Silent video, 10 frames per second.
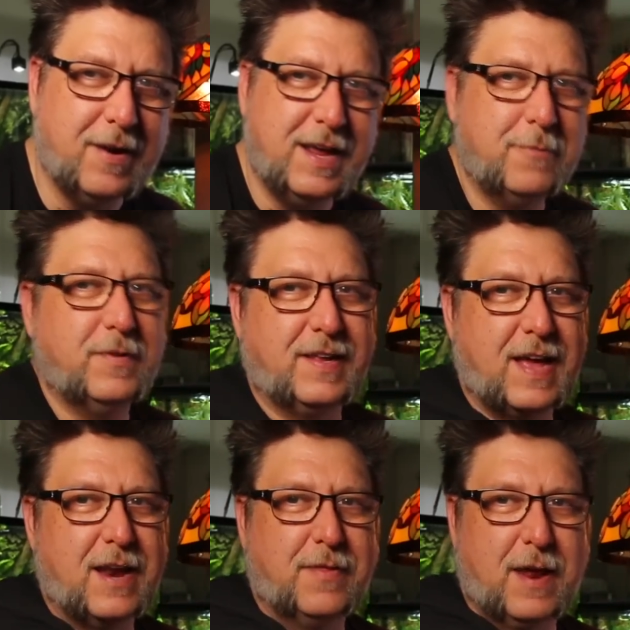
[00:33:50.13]
end with the
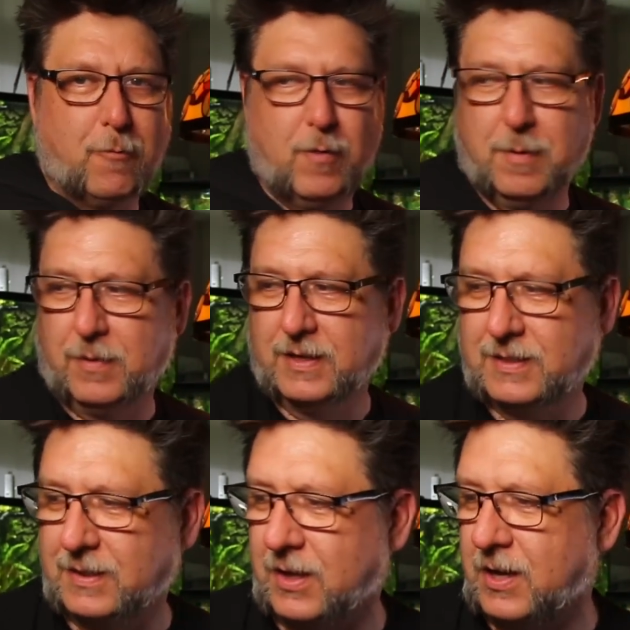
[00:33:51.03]
kind of that
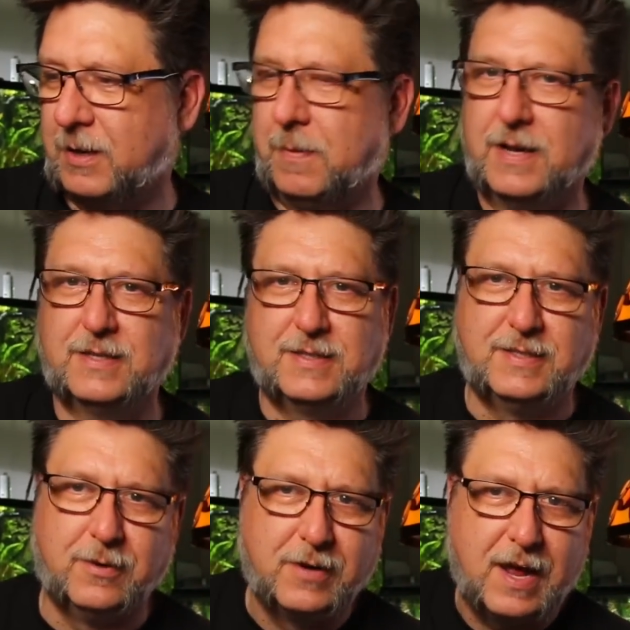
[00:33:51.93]
rimless look, but it's
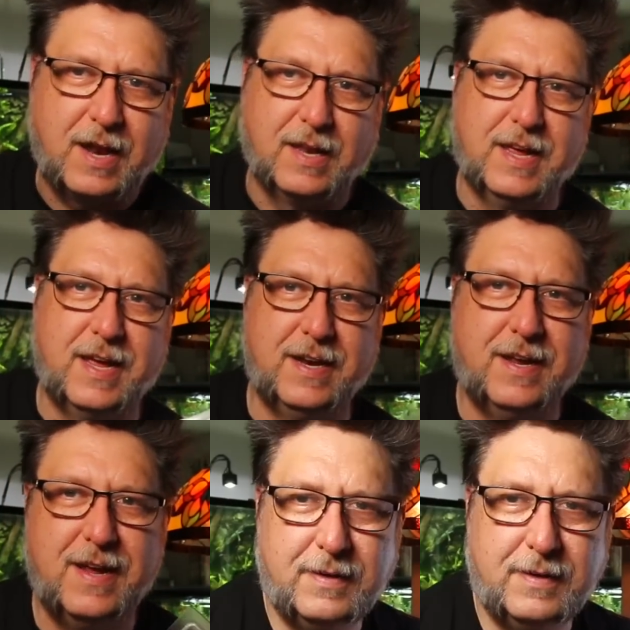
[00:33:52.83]
still got a lid.